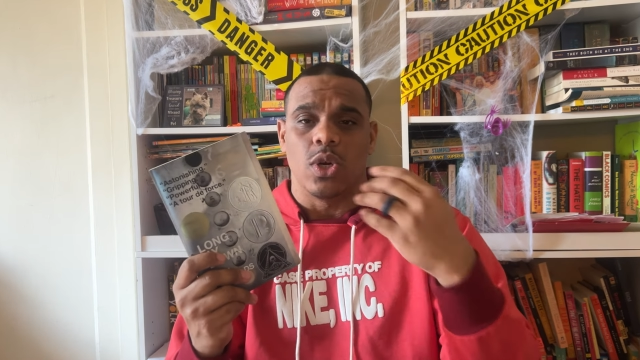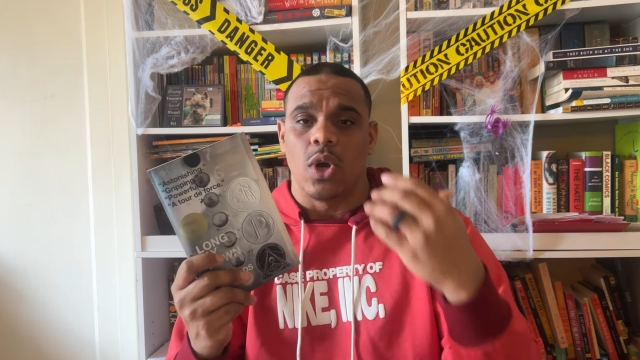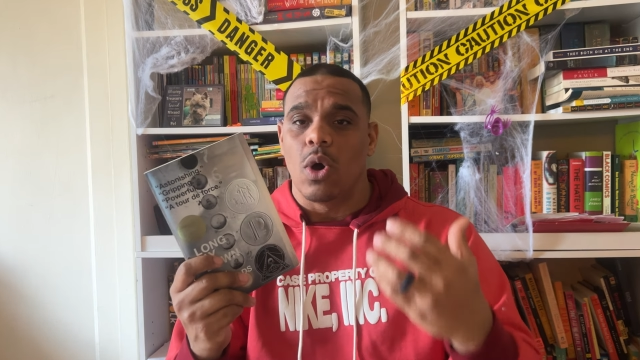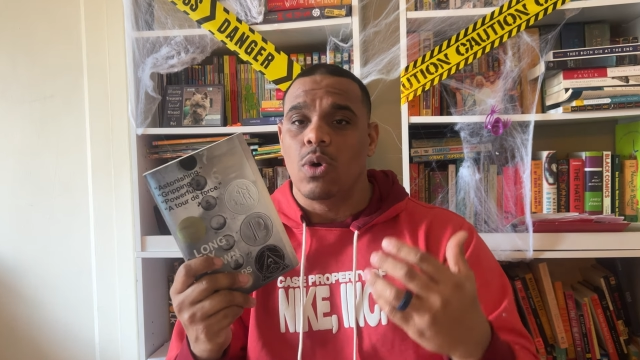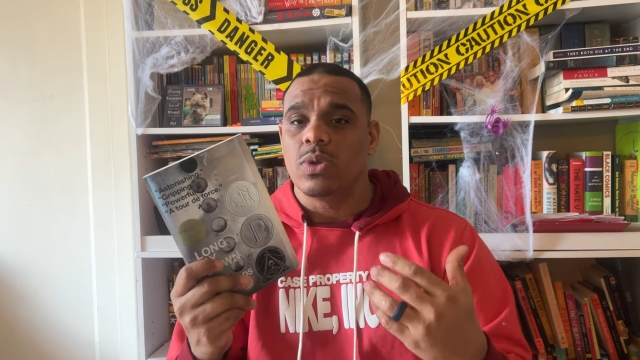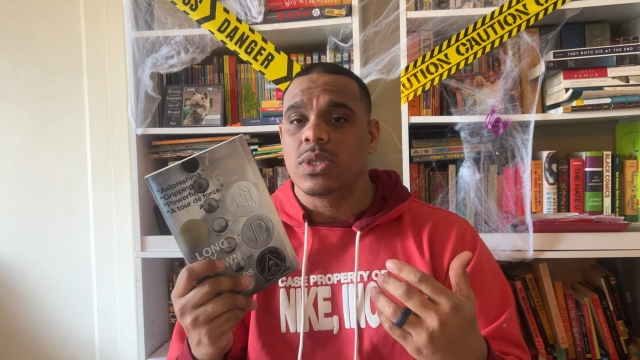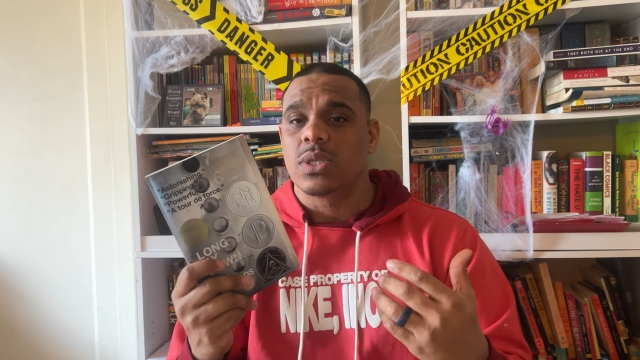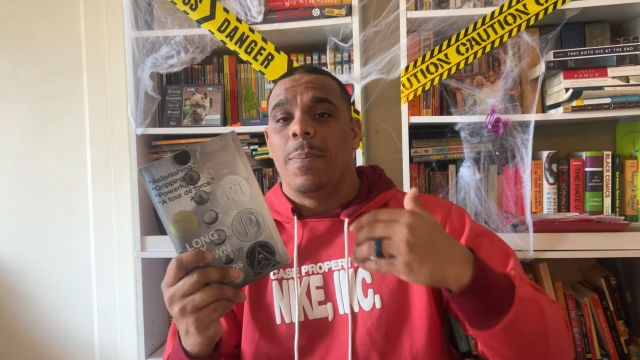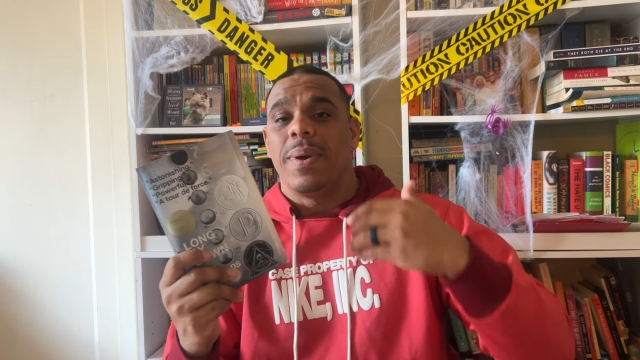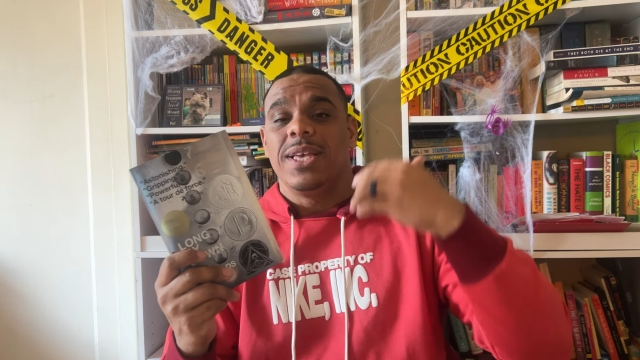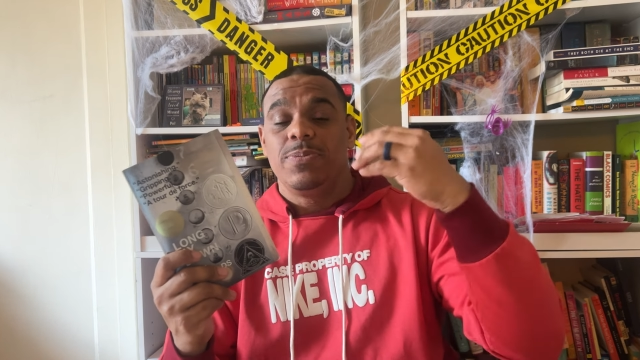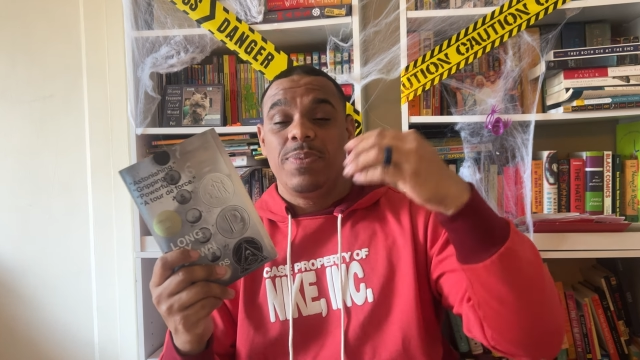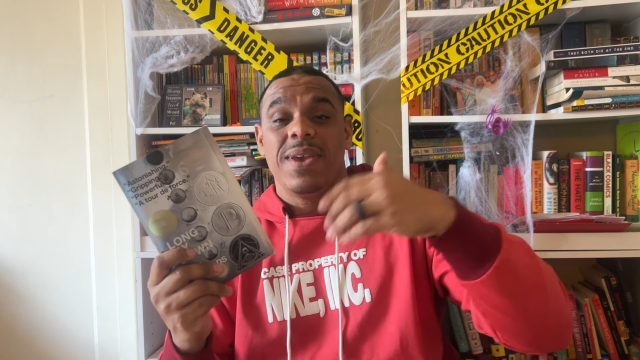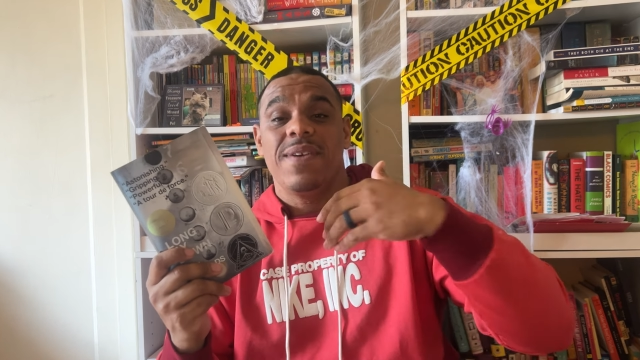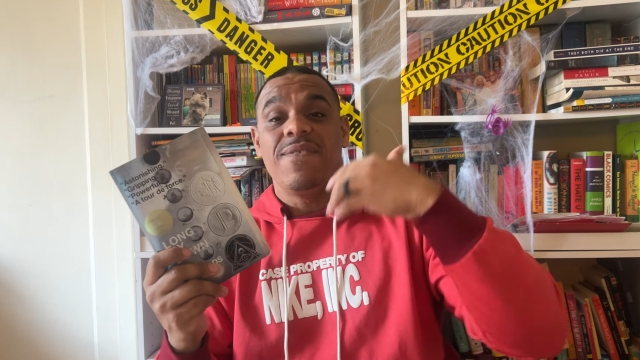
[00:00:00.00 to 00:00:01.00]
ghosts, but
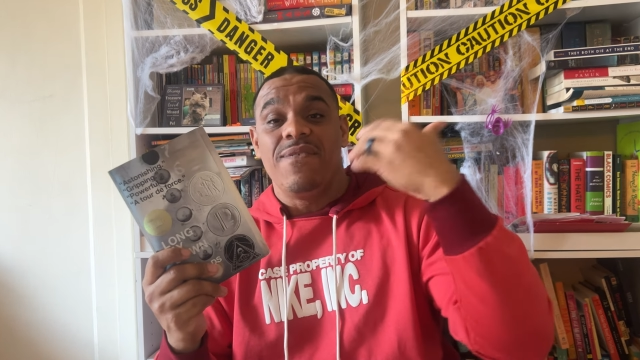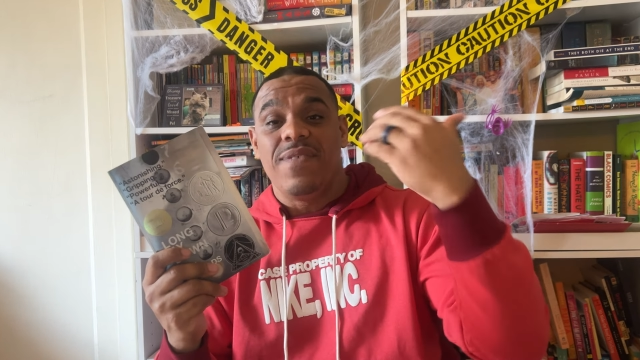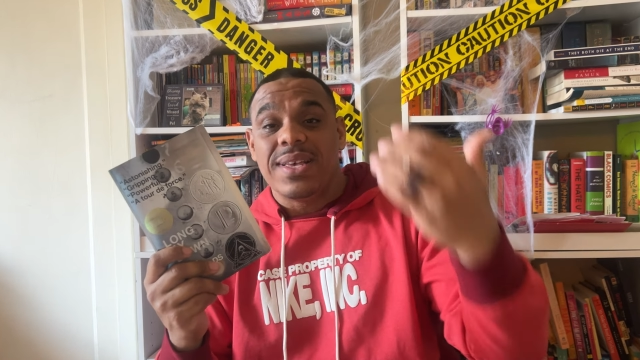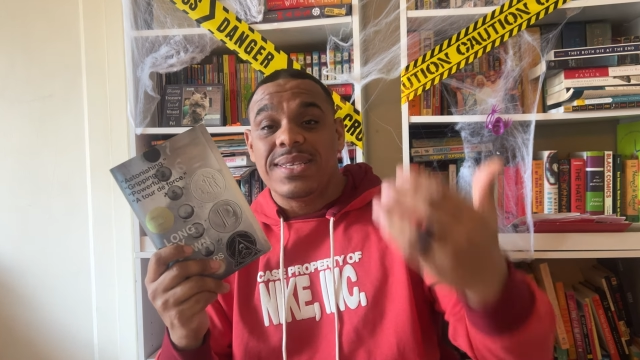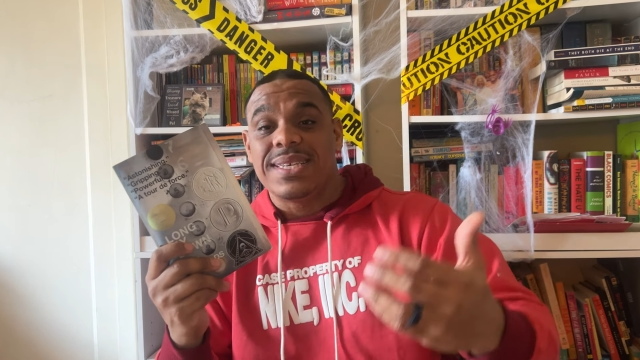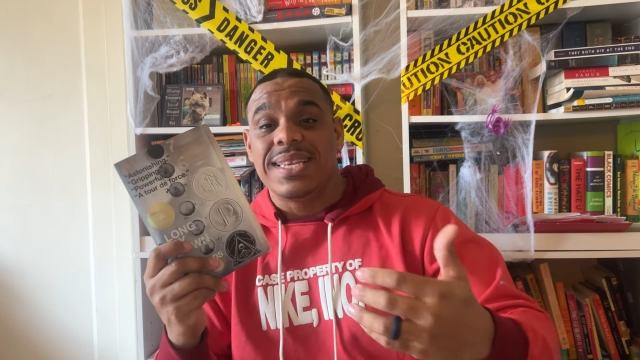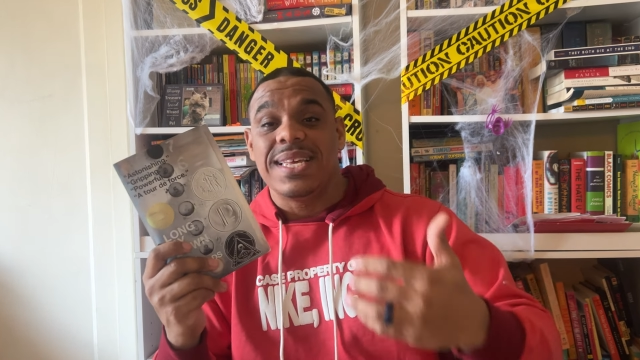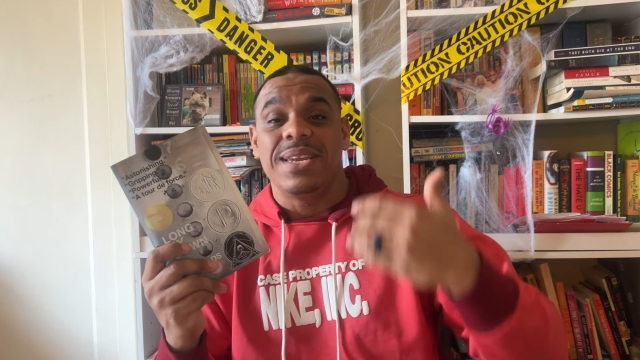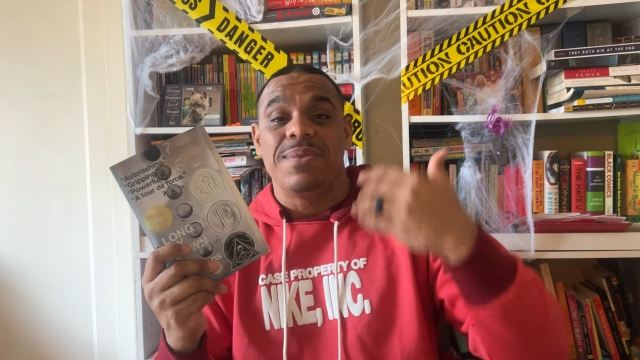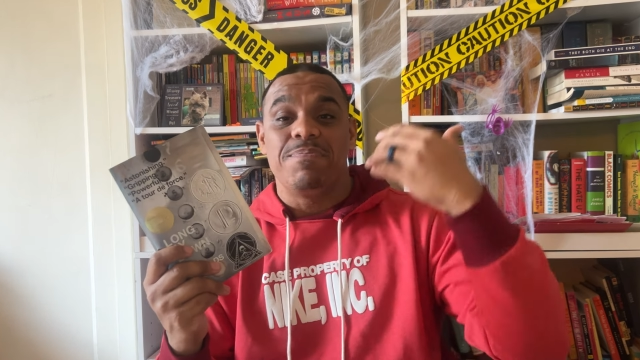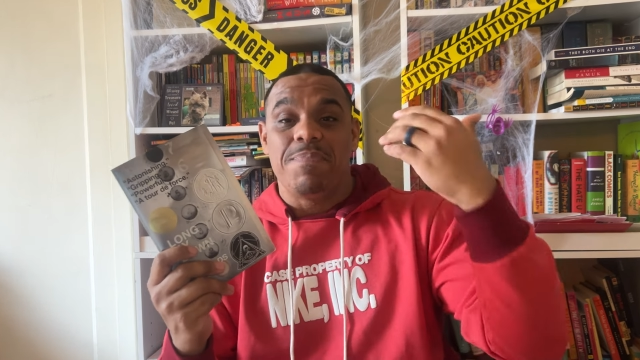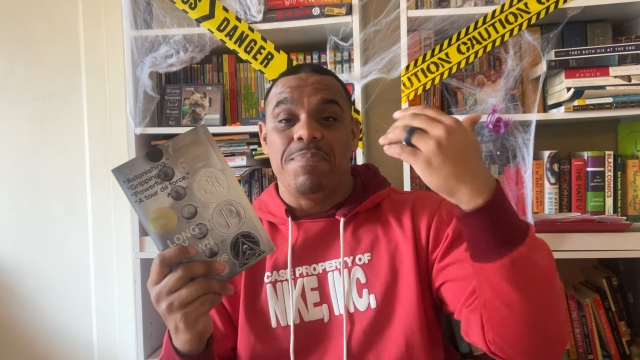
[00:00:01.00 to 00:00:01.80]
he's being visited